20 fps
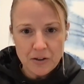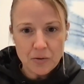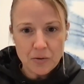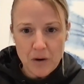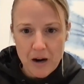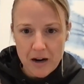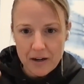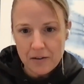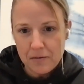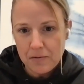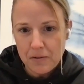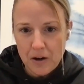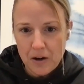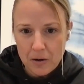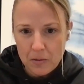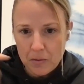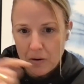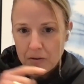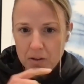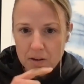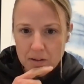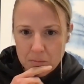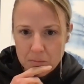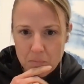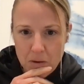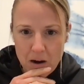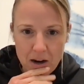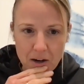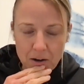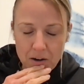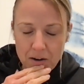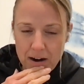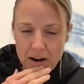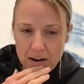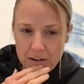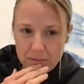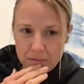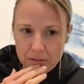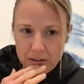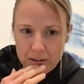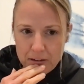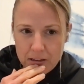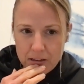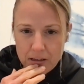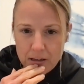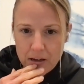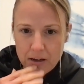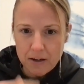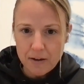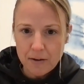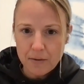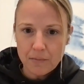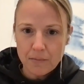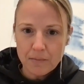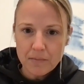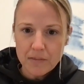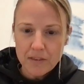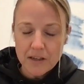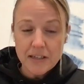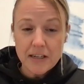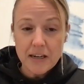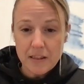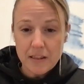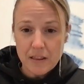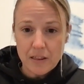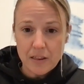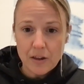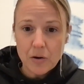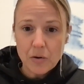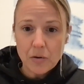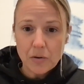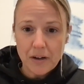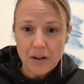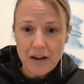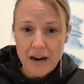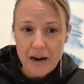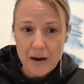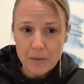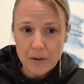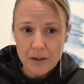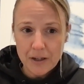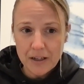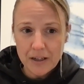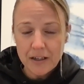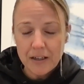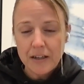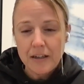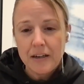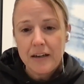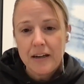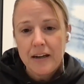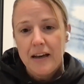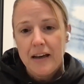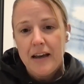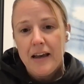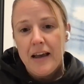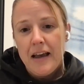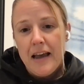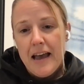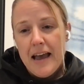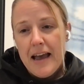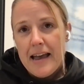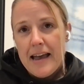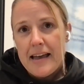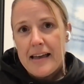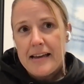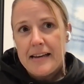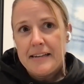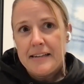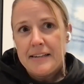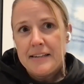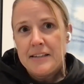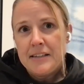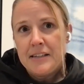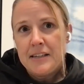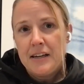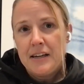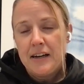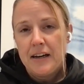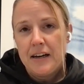So Rocky Farr wrote this monograph on the death of the golden hour, and